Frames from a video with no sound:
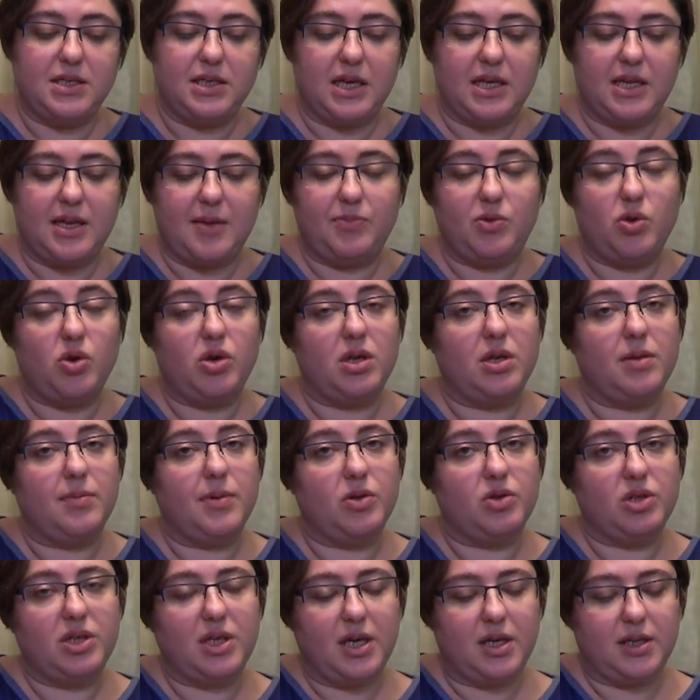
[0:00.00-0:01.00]
and I'm talking
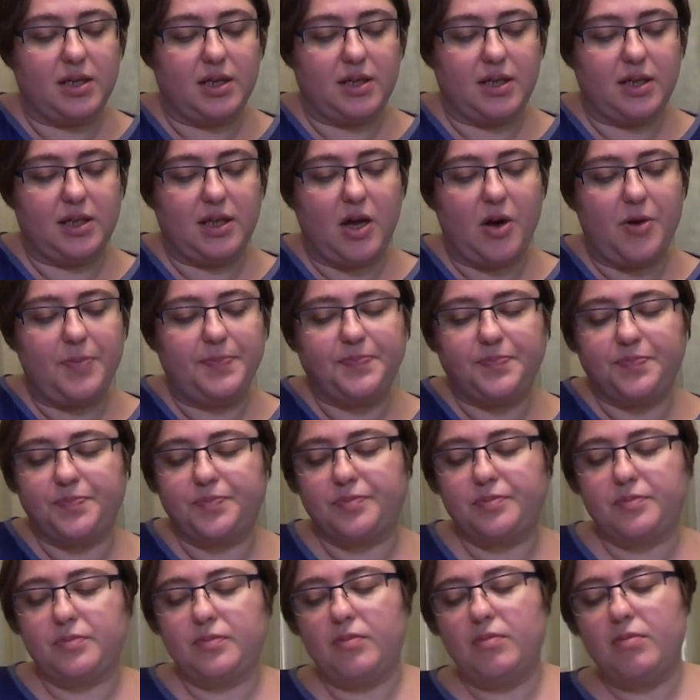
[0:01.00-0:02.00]
about Canada now,
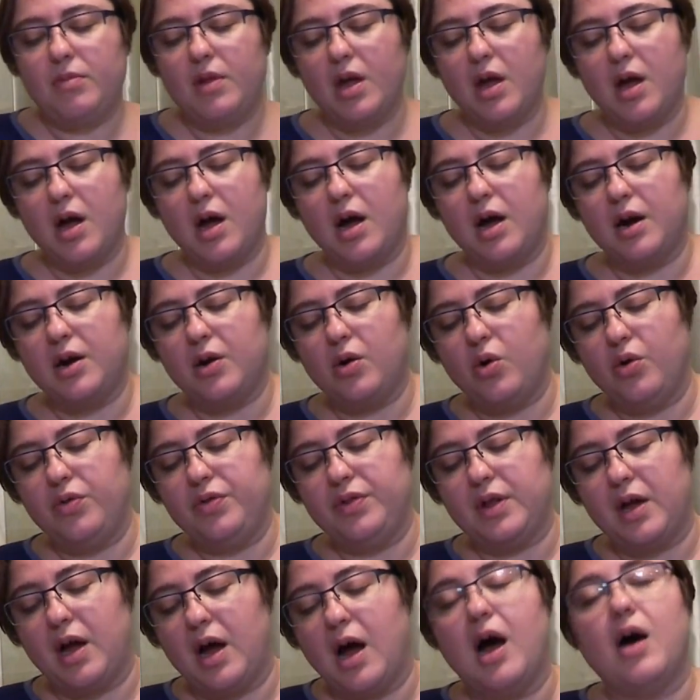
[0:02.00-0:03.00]
are on
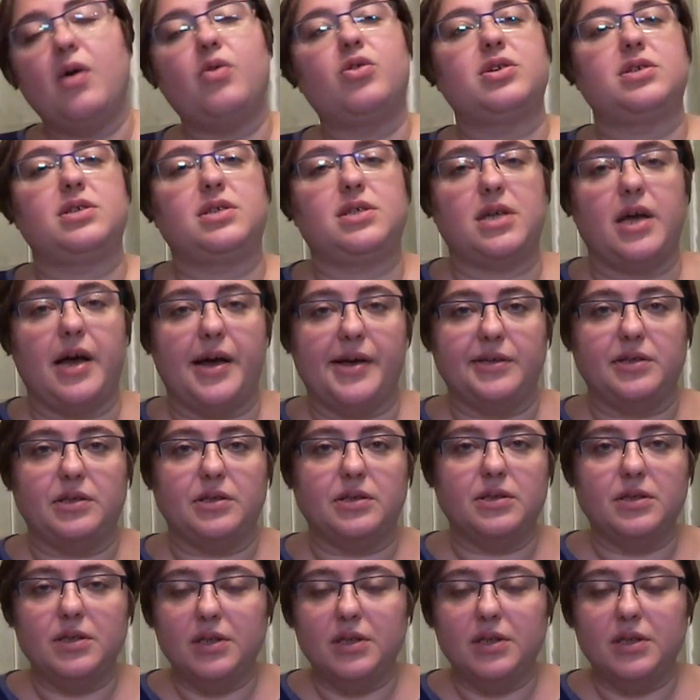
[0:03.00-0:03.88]
our side.